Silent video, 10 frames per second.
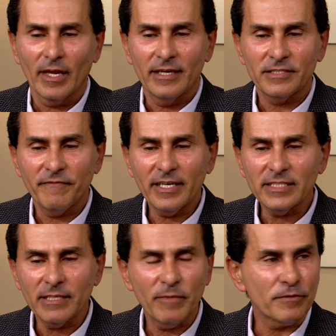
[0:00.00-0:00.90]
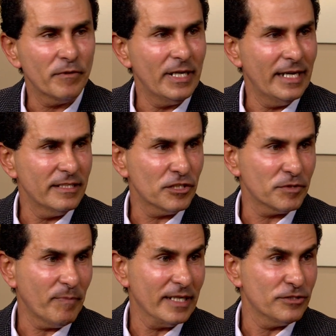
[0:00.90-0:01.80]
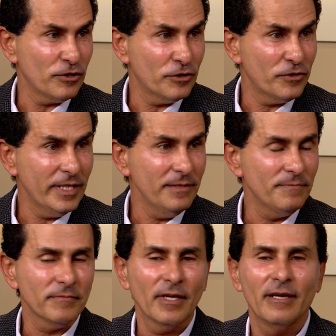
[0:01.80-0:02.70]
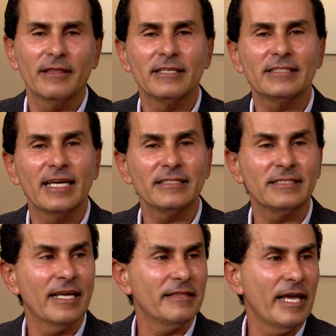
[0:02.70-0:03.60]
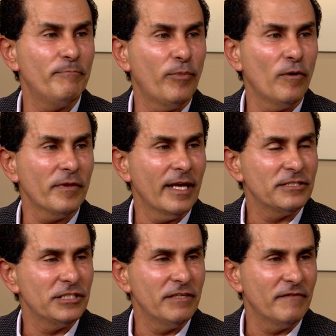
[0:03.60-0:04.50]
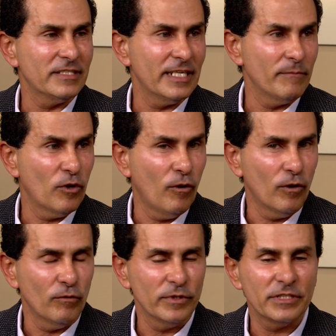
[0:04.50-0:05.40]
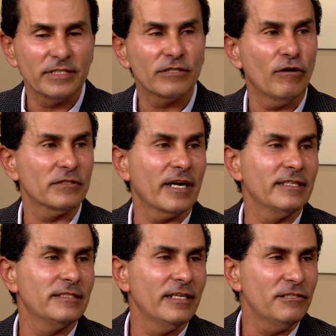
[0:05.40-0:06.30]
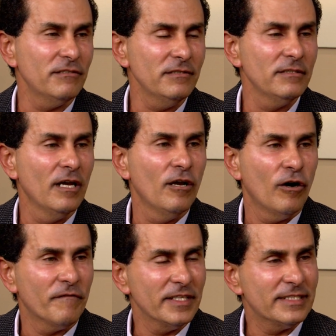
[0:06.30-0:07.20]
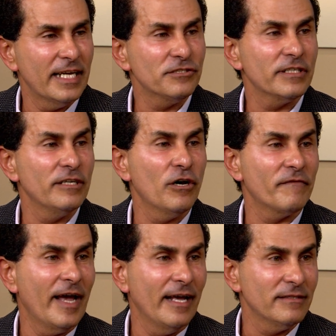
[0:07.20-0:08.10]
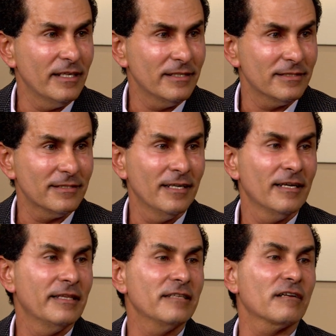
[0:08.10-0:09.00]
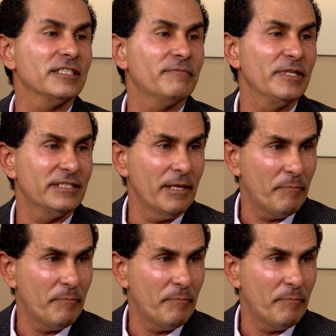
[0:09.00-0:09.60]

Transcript: It's very similar to the laser spine surgery in the sense that they both achieve the same goal, which is cauterization of the sensory nerve endings that transmits okay.